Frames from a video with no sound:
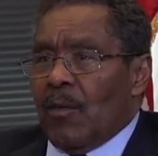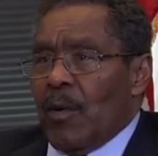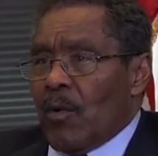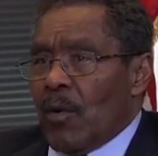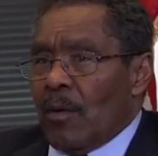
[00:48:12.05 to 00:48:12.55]

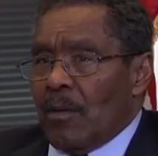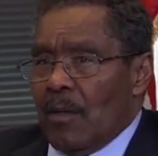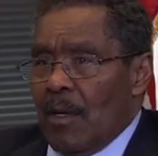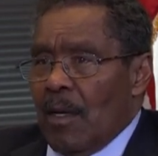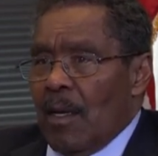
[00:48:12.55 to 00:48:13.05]
We were
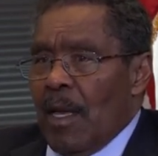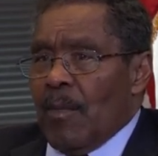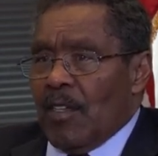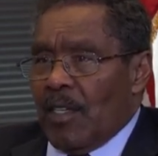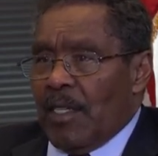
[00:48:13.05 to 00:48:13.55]

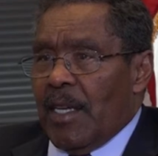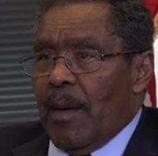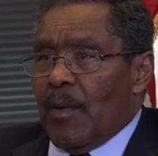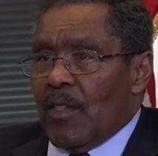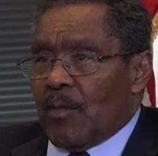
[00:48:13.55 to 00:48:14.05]
MAC
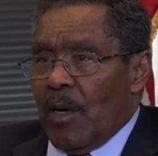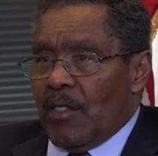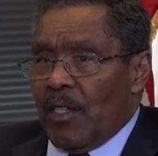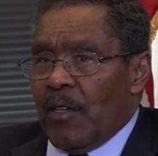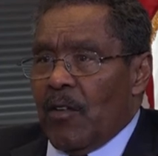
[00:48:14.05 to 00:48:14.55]
champions
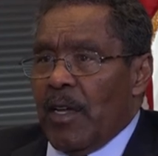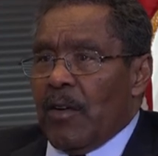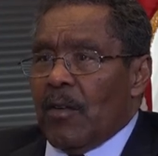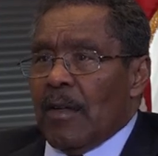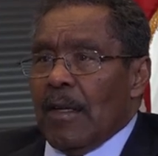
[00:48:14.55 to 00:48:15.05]
my senior
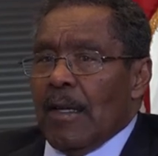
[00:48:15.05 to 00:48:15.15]
year.